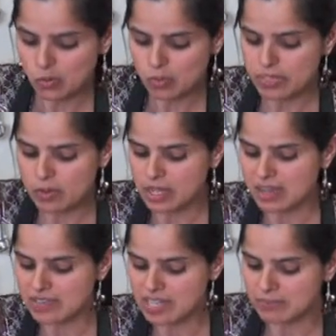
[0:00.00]
We don't
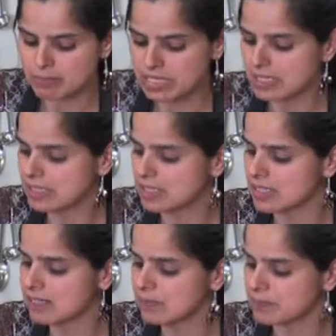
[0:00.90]
have enough money to
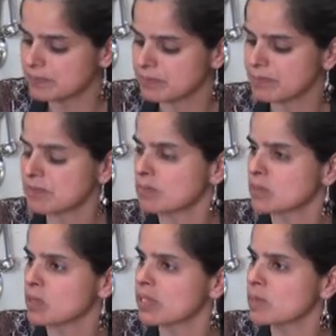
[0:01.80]
keep
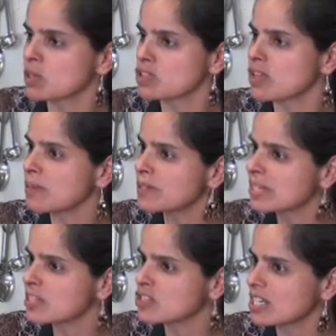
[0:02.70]
putting more strawberry
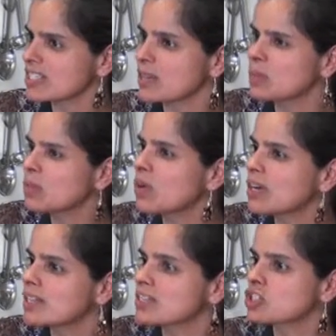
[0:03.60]
extract, and we
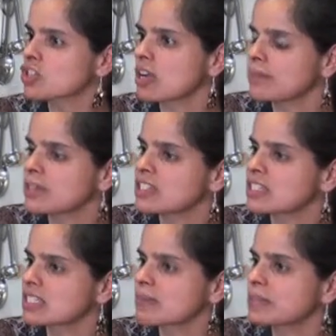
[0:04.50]
want the strawberry
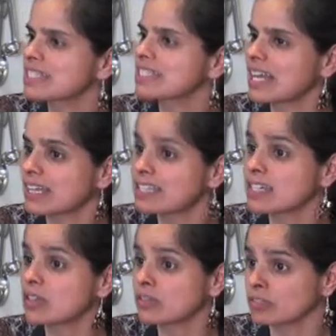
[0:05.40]
just to be a
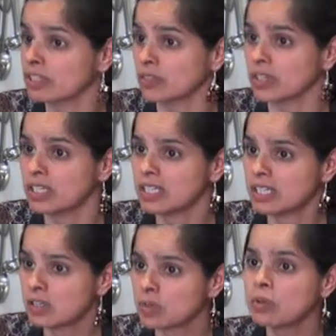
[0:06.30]
secondary flavor.
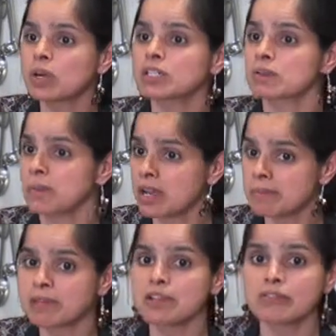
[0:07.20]
We want the
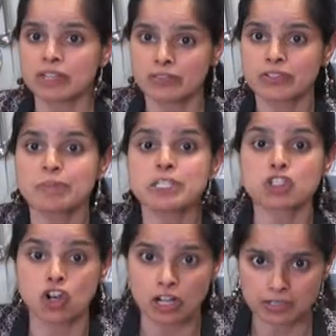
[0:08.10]
primary flavor to be
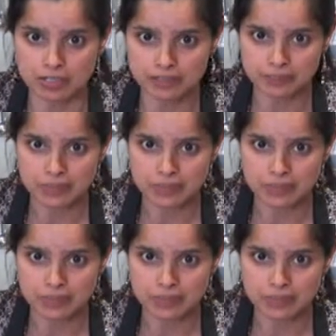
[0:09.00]
chocolate.